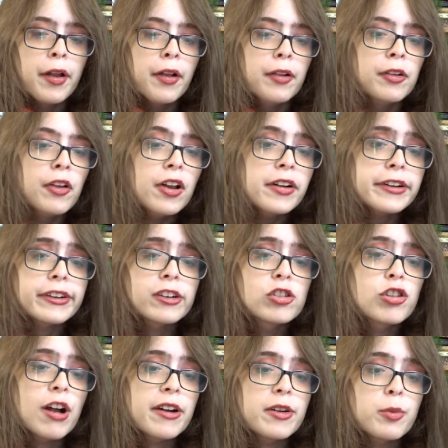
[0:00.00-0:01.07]
"Look,"
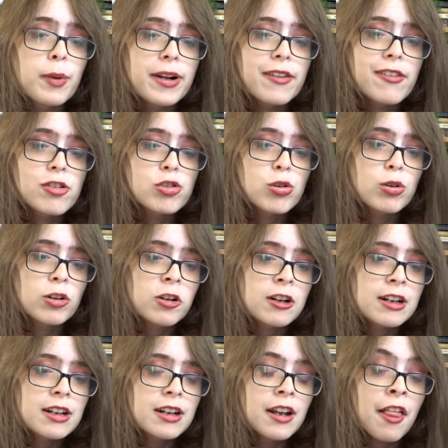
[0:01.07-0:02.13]
shouted one of the
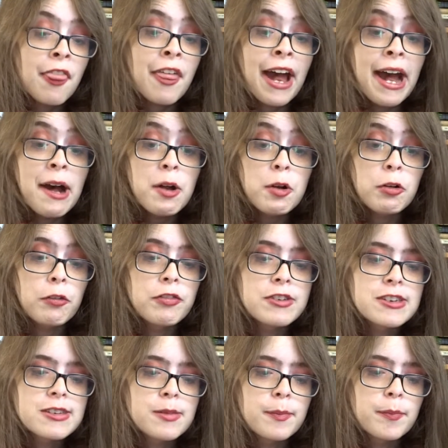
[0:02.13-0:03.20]
children, "the elves!"
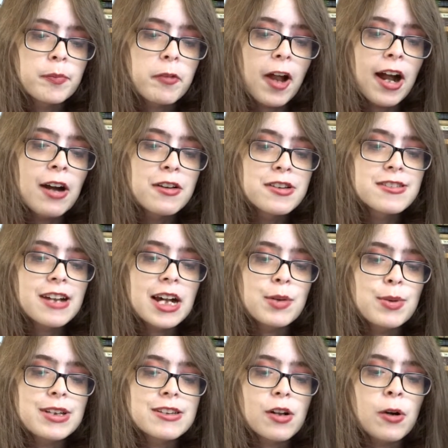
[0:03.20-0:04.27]
Outside we
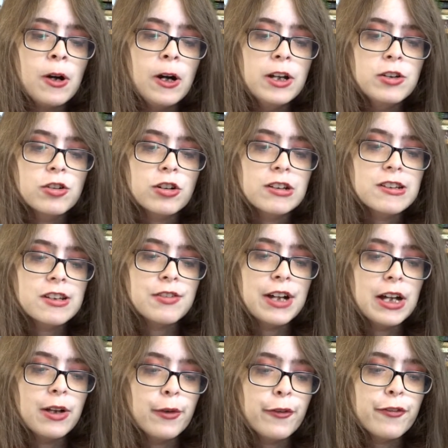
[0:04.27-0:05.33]
saw hundreds of
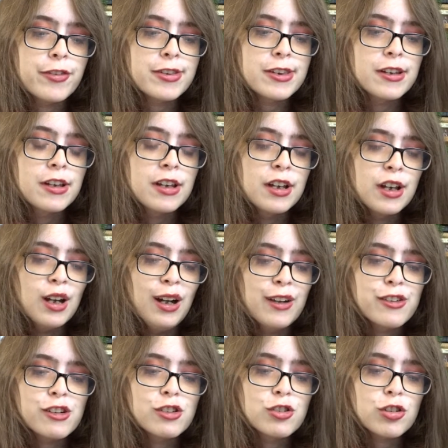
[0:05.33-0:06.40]
elves. As our
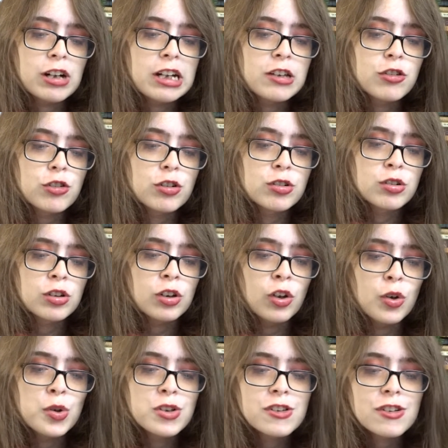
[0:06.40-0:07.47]
train drew
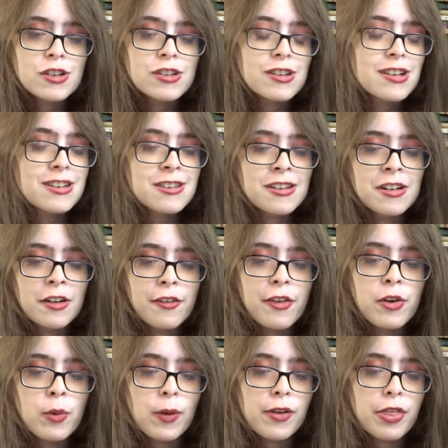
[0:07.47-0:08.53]
closer to the center of the
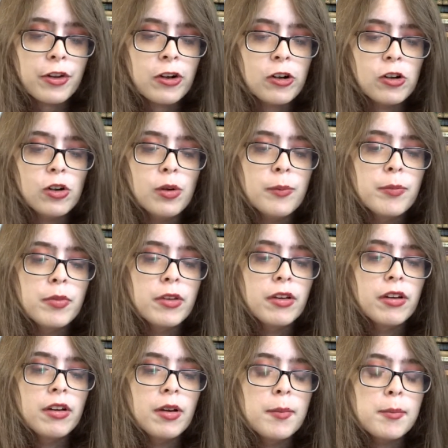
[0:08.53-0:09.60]
North
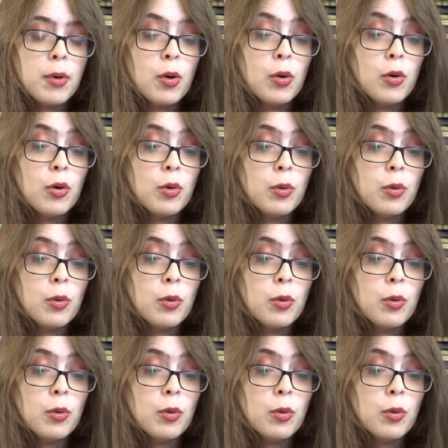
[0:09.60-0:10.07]
Pole, we